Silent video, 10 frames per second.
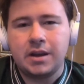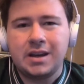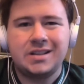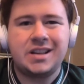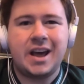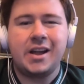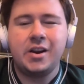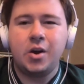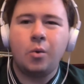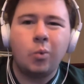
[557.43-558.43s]
is that
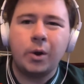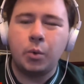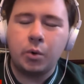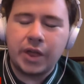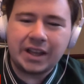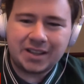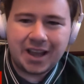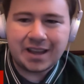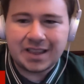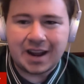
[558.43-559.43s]
when will they
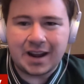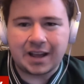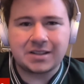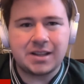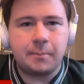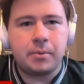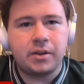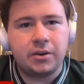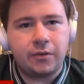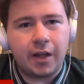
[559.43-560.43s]
take that next step in the
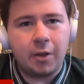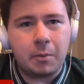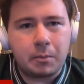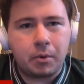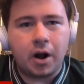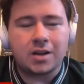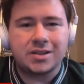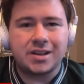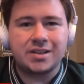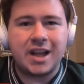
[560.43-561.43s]
development process